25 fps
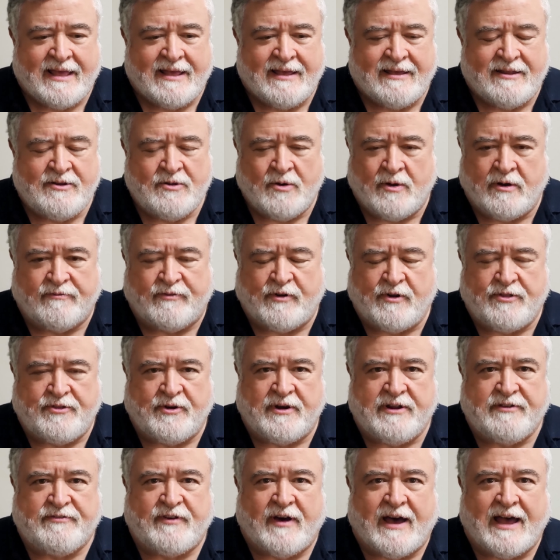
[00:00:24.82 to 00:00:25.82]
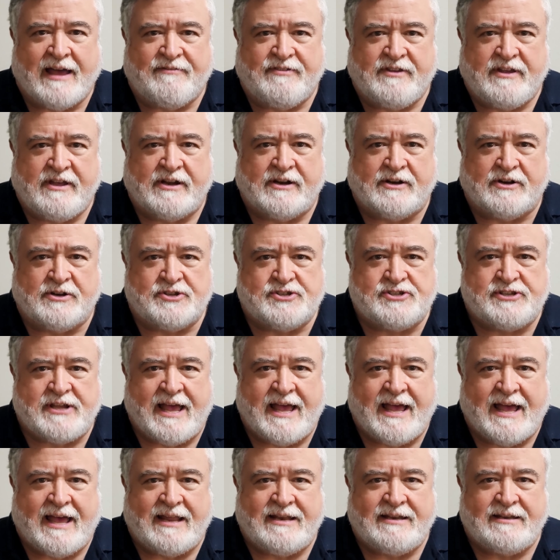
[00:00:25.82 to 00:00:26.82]
Known him for 35 years,
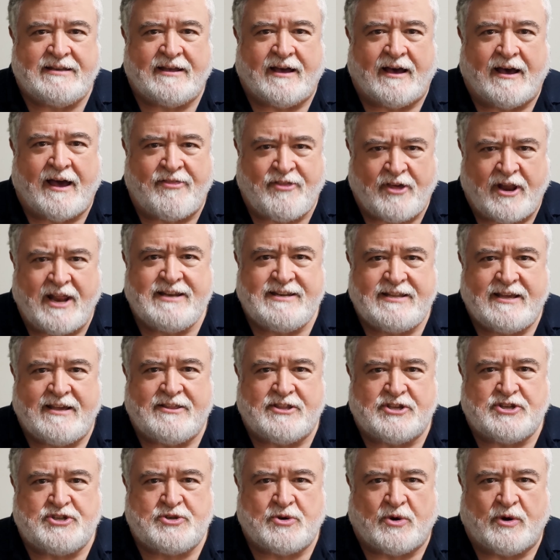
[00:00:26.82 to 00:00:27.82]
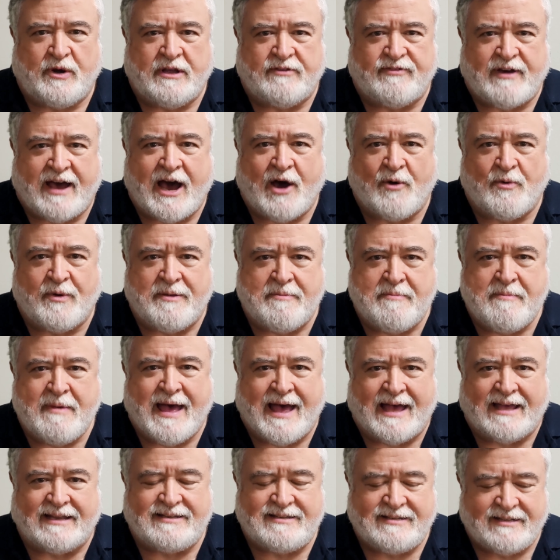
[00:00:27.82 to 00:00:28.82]
and I thought I'd tell you the story of how we
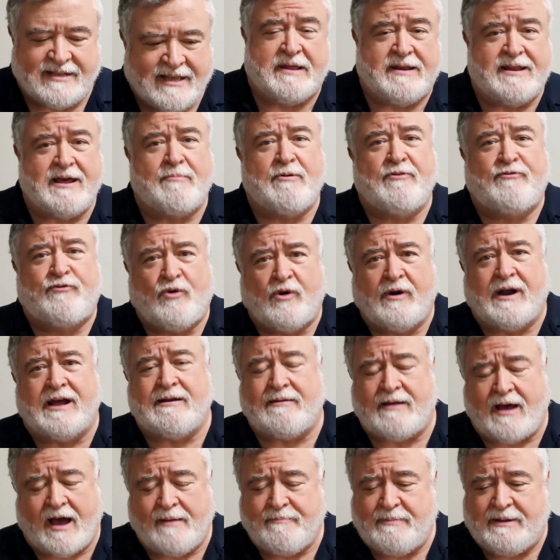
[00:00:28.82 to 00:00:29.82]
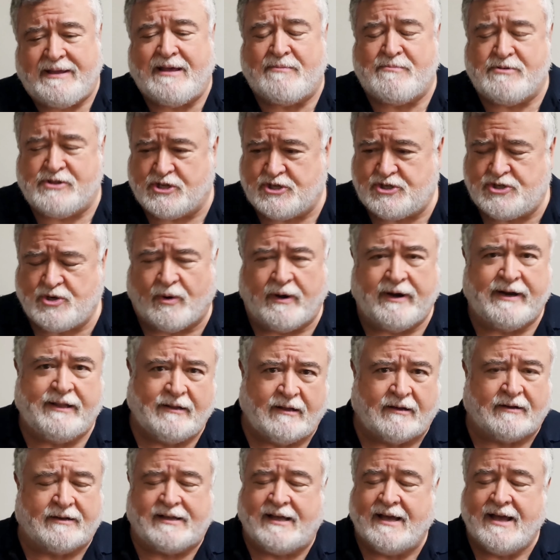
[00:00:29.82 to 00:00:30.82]
met. Now, before I begin with the story,
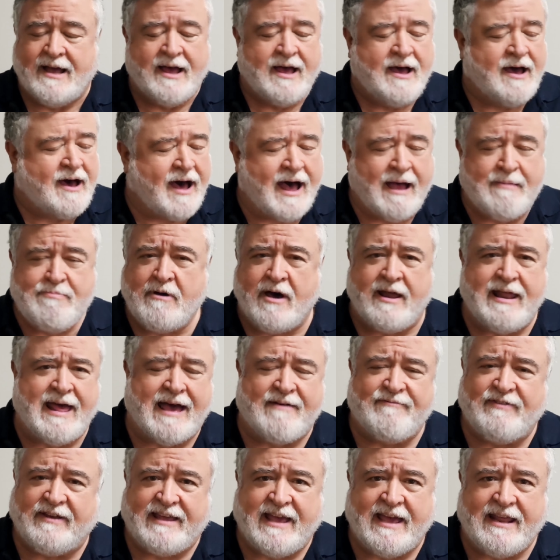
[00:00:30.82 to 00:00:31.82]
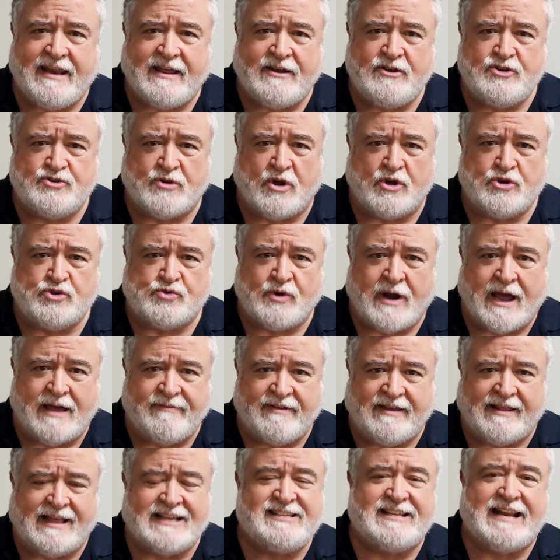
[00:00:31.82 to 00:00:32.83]
look, I'm not advocating drunk
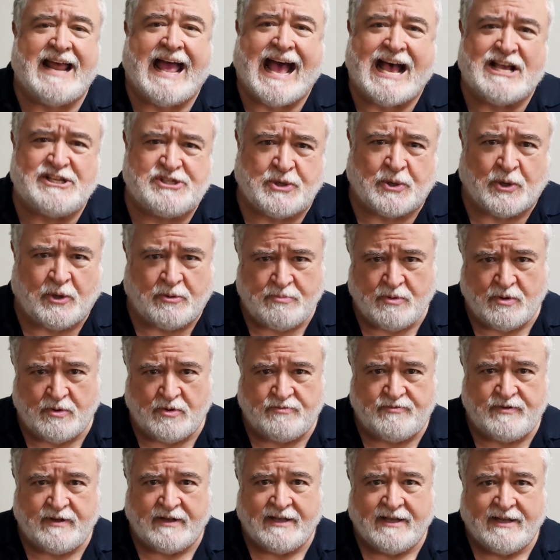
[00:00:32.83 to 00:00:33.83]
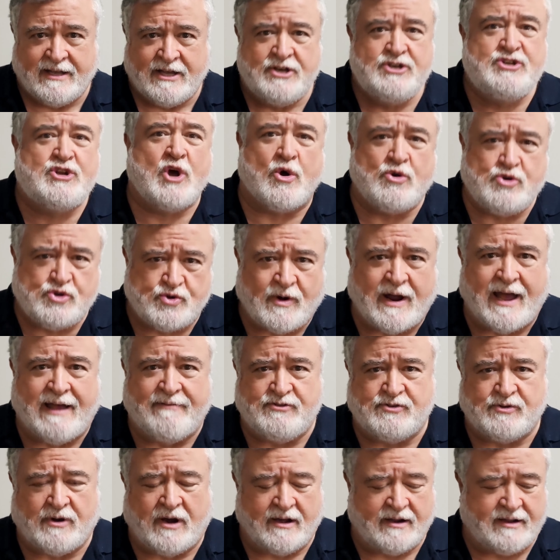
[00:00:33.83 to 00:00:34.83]
driving. That's an asshole move. Don't drive
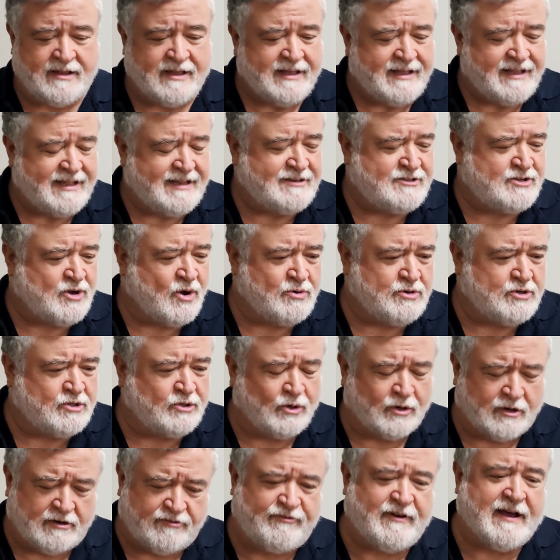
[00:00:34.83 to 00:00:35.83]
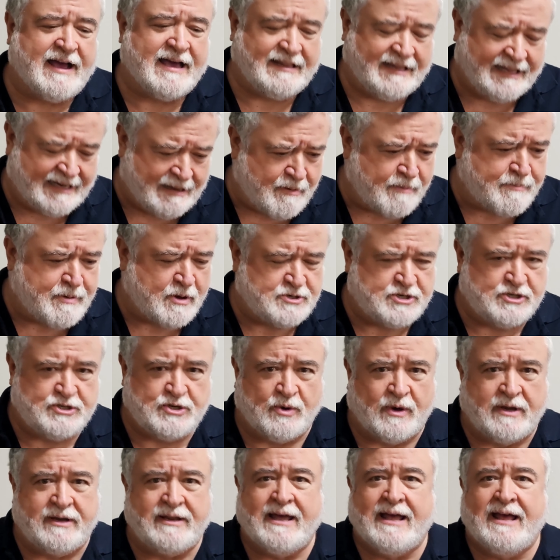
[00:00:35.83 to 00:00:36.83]
drunk. Don't glorify it like I'm about to
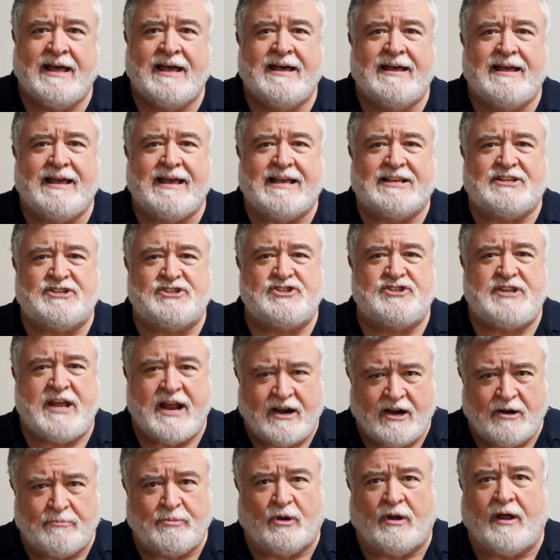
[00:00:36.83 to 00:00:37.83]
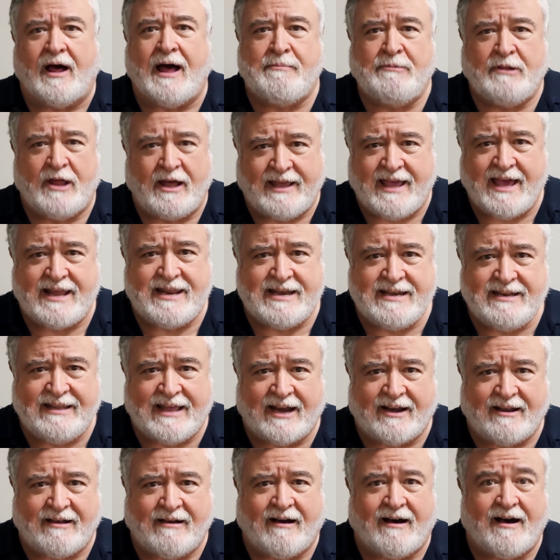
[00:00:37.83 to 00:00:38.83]
do it. It's terrible. I'm lucky I didn't
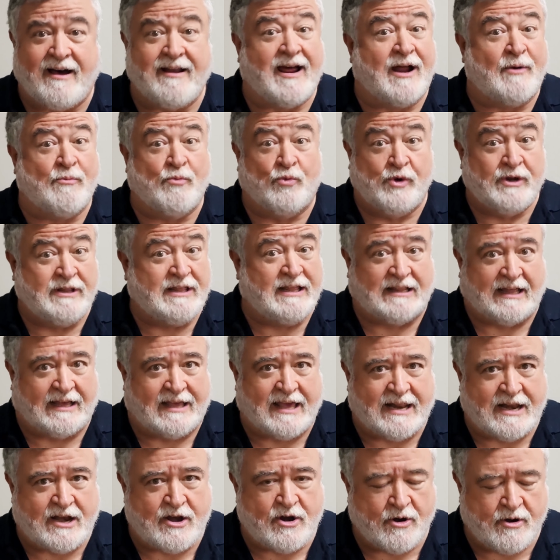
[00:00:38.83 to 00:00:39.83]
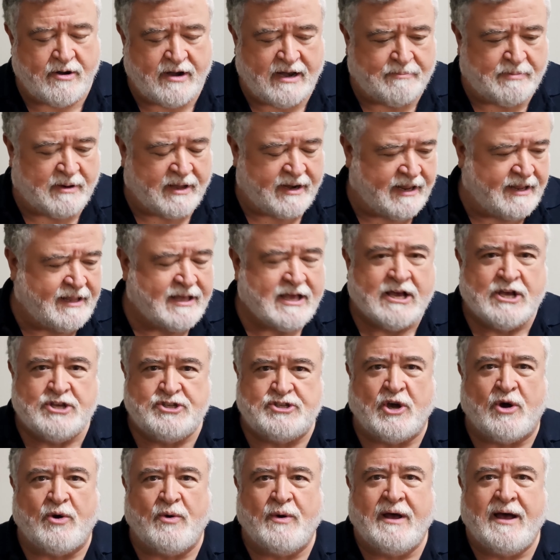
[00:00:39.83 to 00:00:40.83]
get caught. I'm really lucky I didn't hurt anybody.
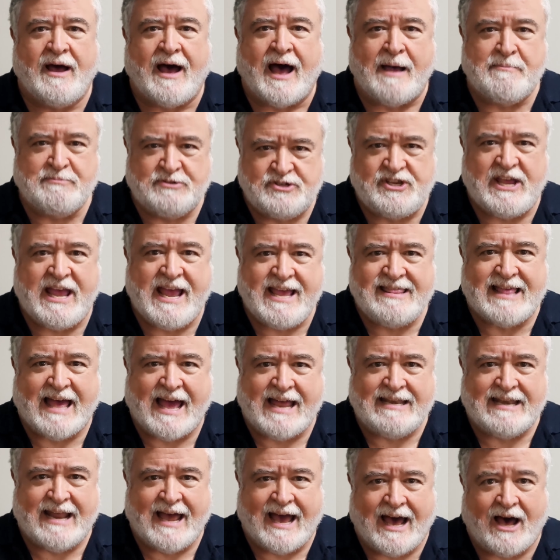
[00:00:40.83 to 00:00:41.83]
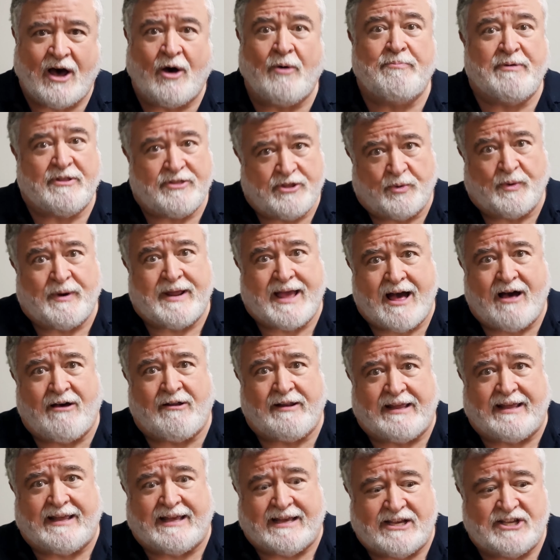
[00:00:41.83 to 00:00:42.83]
So I'm saying that now, but the
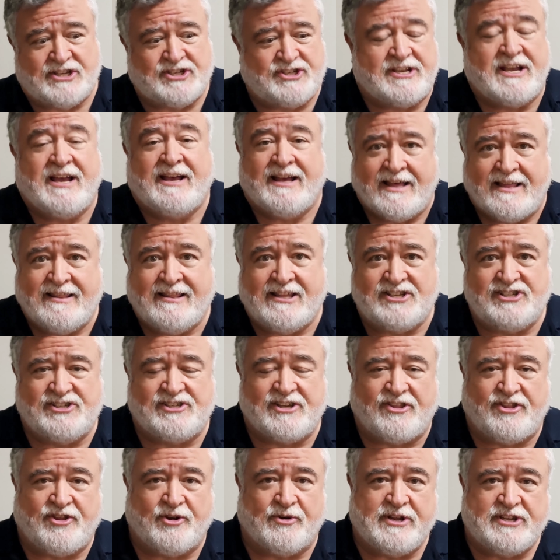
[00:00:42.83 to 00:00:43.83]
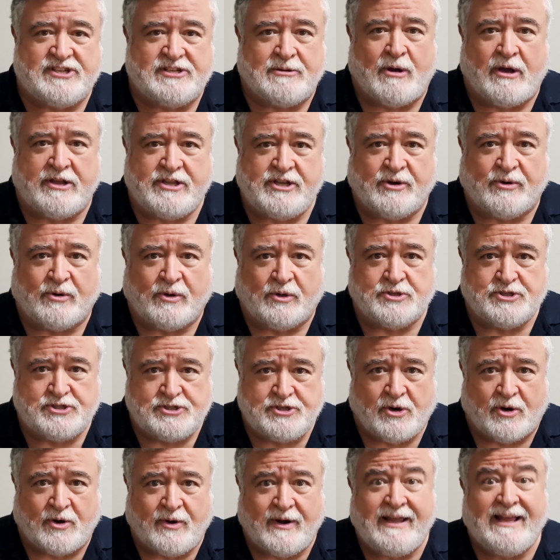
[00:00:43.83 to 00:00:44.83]
reality is this is a 30-some-odd-year-old
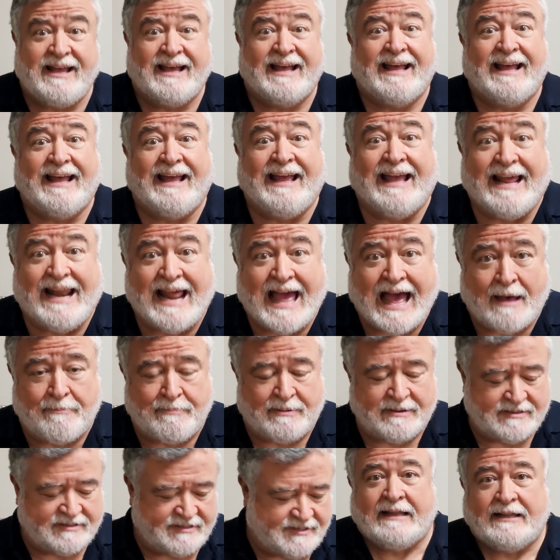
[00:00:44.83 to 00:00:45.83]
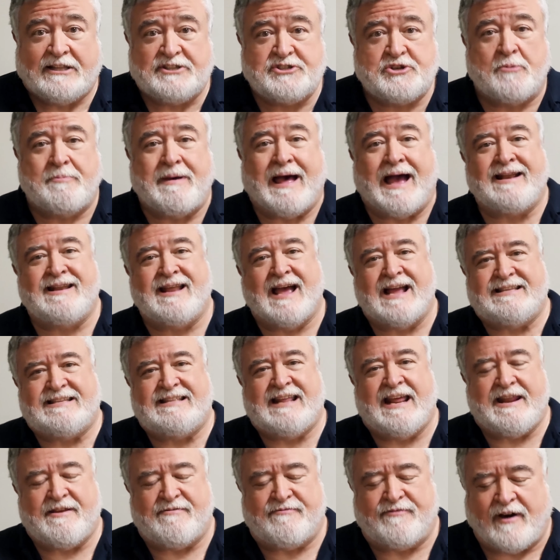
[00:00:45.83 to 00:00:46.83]
story. It happened. Let's go back
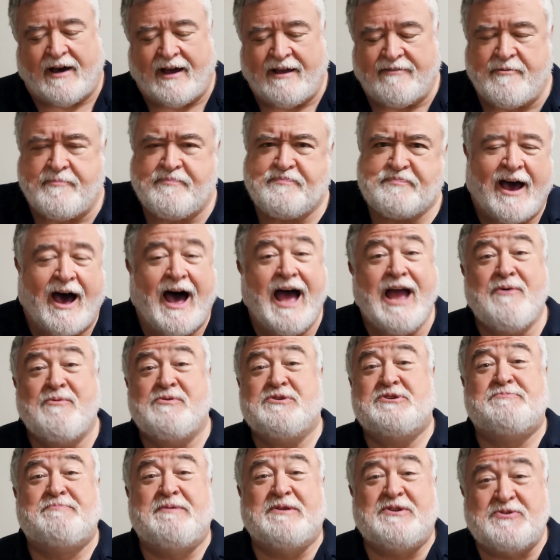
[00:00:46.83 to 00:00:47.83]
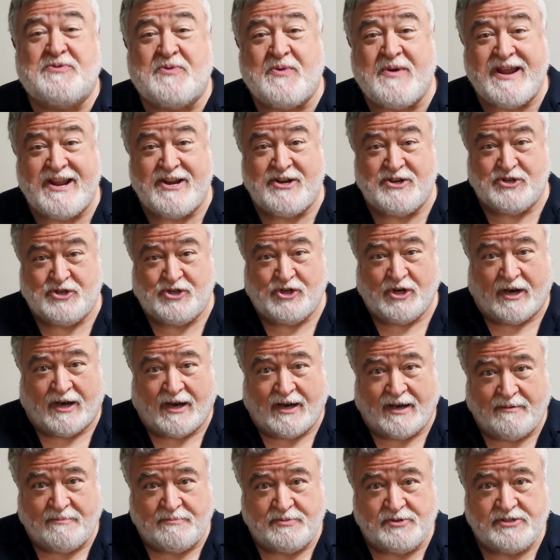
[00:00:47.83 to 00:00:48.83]
1985. I was between
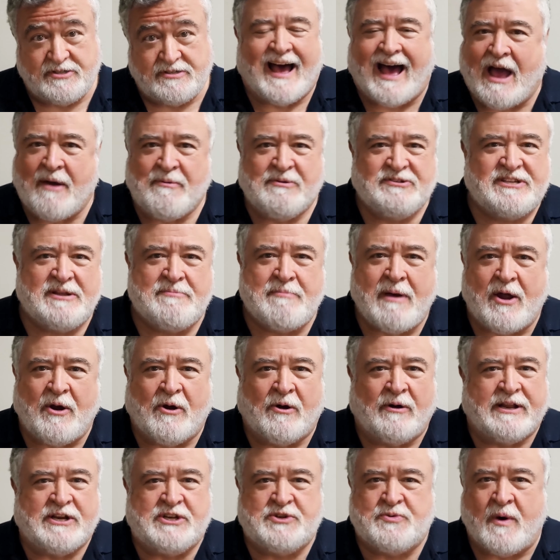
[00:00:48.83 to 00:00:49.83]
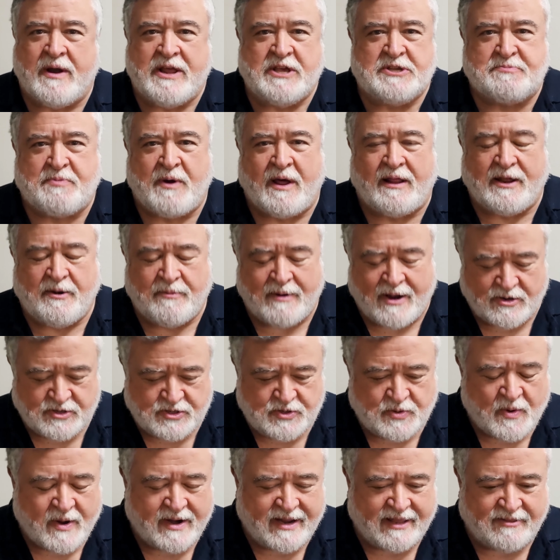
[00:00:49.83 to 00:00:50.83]
jobs. I was in my early 20s, probably around
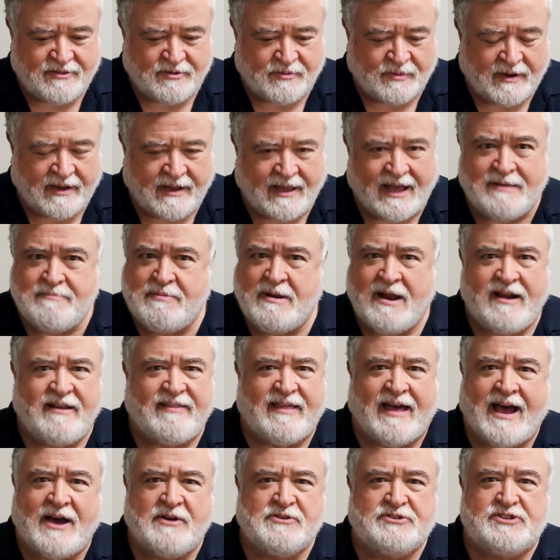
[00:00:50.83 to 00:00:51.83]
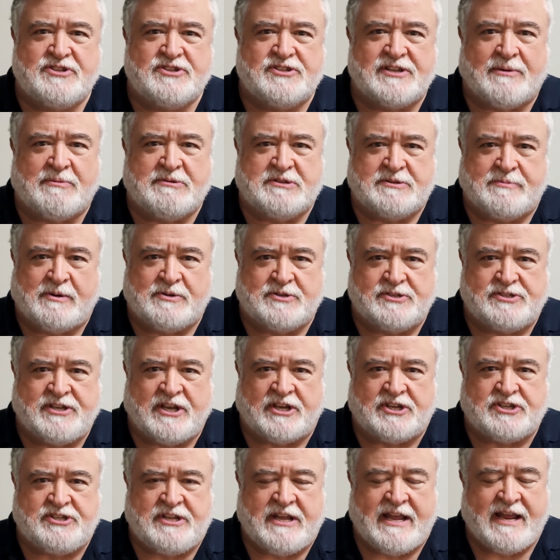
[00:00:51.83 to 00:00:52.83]
23. I'd been out of the house since I was about
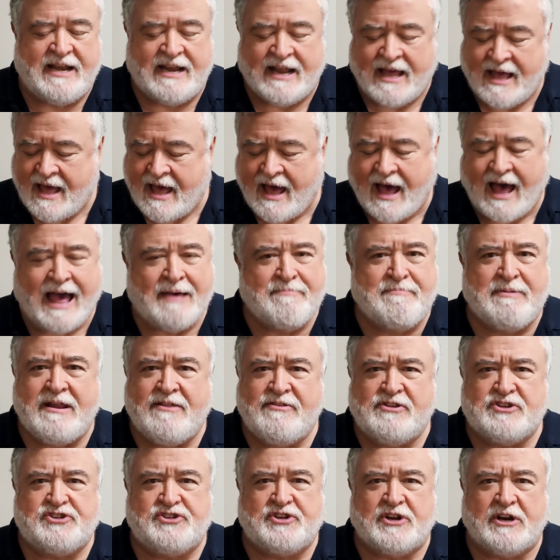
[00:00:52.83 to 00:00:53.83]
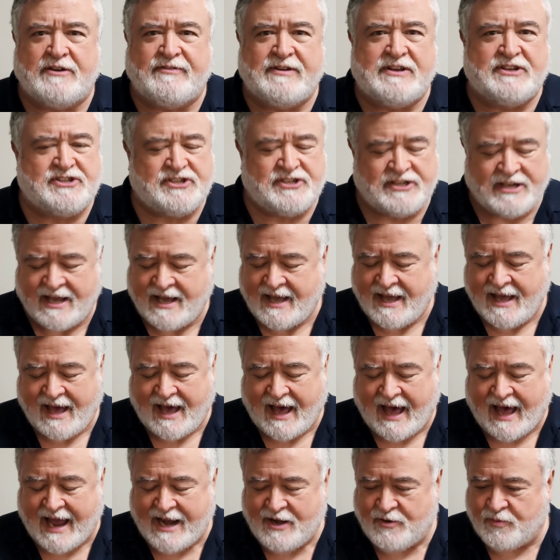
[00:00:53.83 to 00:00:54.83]
16. I'd been in the service.
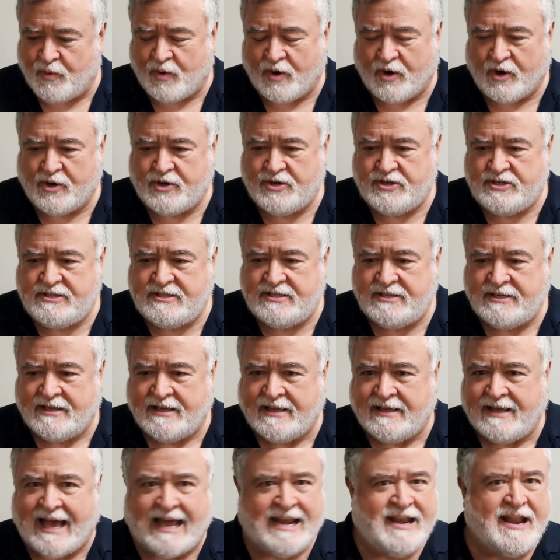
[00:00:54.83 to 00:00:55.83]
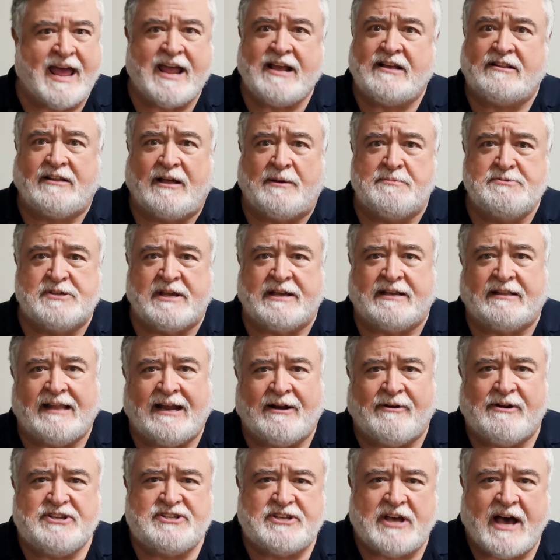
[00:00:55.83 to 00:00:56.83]
I'd worked at nightclubs like
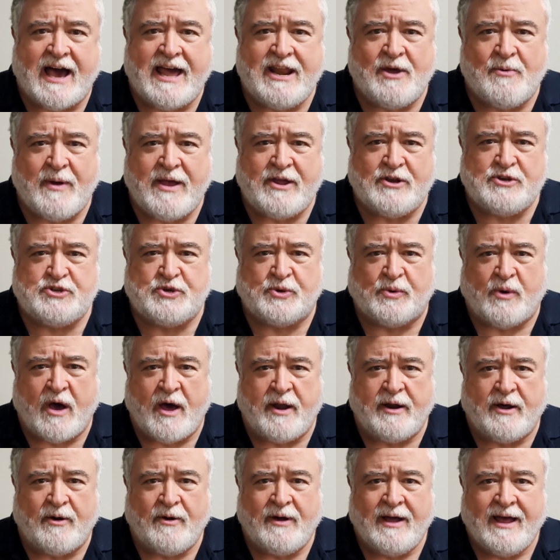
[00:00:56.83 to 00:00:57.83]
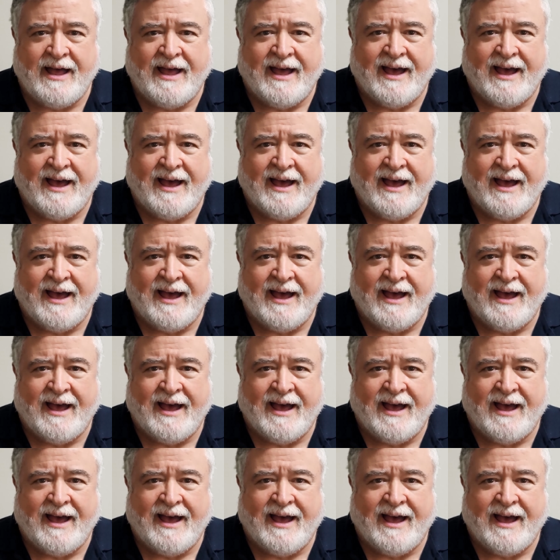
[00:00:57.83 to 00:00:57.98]
Larry's Hideaway in Toronto.